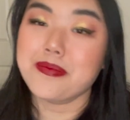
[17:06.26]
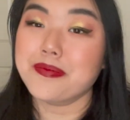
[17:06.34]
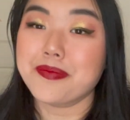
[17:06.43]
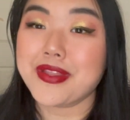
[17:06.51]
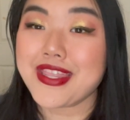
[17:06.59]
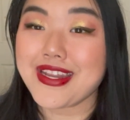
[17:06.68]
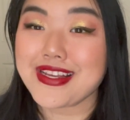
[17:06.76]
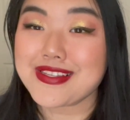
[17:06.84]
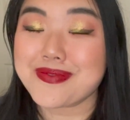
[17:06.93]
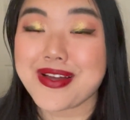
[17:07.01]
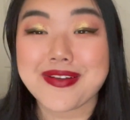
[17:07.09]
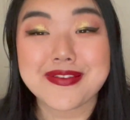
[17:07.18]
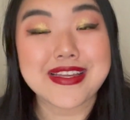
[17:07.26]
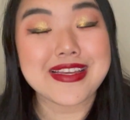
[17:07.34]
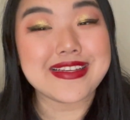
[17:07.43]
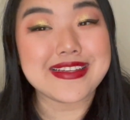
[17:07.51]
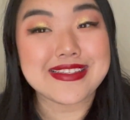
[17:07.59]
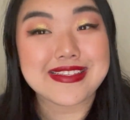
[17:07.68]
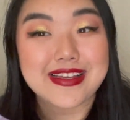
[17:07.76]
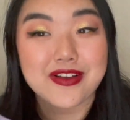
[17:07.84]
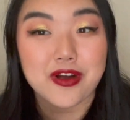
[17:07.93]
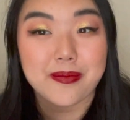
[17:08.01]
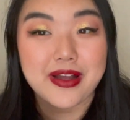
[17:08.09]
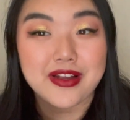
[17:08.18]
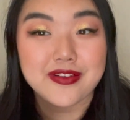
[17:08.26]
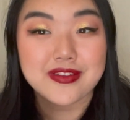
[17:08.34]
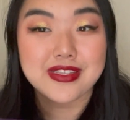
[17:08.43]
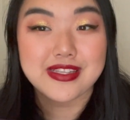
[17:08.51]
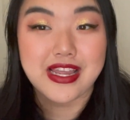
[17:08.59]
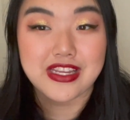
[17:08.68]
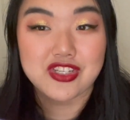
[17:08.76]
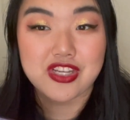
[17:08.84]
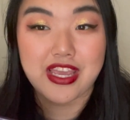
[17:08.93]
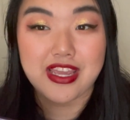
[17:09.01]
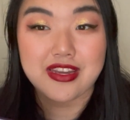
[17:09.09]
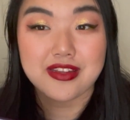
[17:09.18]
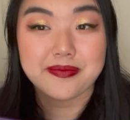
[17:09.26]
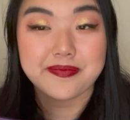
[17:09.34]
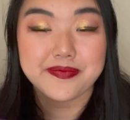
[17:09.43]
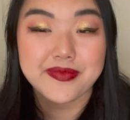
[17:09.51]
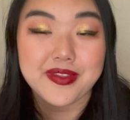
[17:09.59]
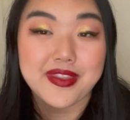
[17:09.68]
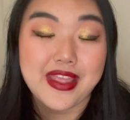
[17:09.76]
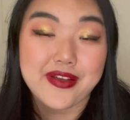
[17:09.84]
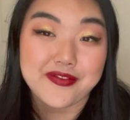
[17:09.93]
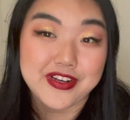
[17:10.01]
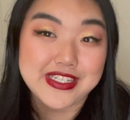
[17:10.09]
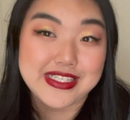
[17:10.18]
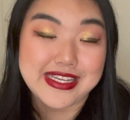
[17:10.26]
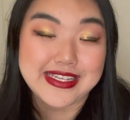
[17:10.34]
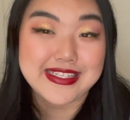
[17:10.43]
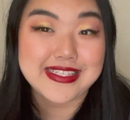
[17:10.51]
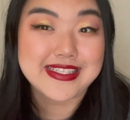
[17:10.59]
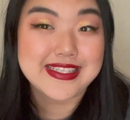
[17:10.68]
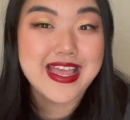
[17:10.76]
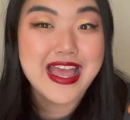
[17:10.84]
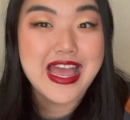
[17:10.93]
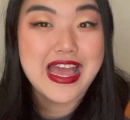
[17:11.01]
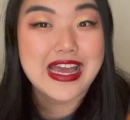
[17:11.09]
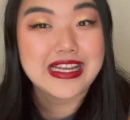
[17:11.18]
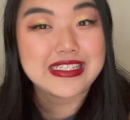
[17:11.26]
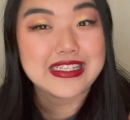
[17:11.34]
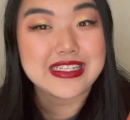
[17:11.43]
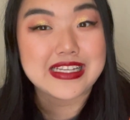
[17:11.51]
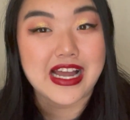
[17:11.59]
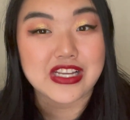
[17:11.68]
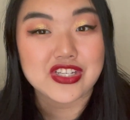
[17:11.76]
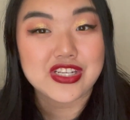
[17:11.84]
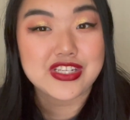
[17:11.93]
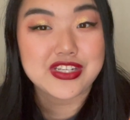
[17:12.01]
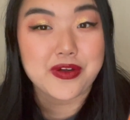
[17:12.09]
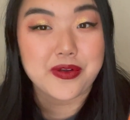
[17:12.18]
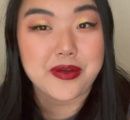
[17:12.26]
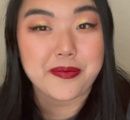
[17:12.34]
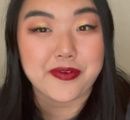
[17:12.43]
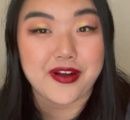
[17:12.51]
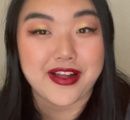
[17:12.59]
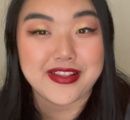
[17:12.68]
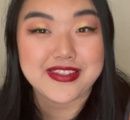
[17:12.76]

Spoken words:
But the next round is Gourmand Girls Nightshade versus Natasha Denona Bronze.